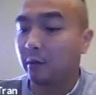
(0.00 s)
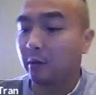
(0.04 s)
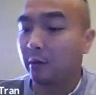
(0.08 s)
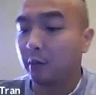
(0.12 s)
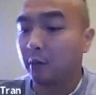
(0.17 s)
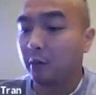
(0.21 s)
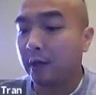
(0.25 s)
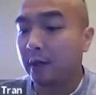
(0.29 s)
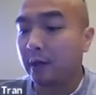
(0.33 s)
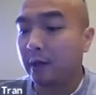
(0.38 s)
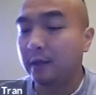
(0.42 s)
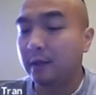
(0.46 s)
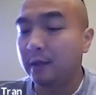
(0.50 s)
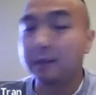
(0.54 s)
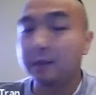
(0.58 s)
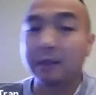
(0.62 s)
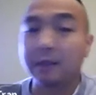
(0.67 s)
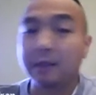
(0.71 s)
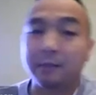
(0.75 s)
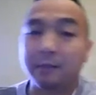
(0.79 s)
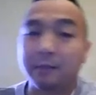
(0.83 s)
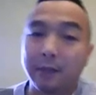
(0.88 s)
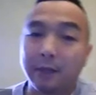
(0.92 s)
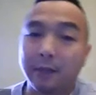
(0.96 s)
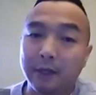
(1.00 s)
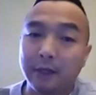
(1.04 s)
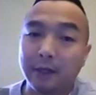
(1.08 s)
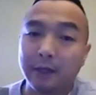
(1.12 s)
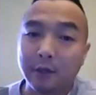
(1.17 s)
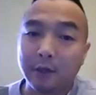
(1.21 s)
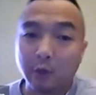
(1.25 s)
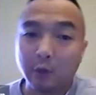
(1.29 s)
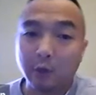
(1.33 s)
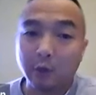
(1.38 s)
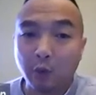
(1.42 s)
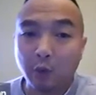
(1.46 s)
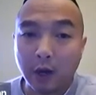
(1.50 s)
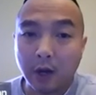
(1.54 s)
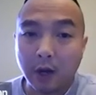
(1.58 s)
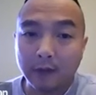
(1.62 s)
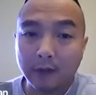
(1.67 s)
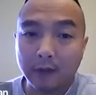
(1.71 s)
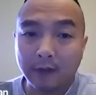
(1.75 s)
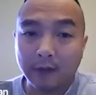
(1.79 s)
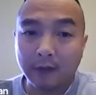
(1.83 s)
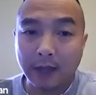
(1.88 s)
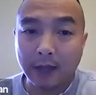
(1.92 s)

The range just meaning your Y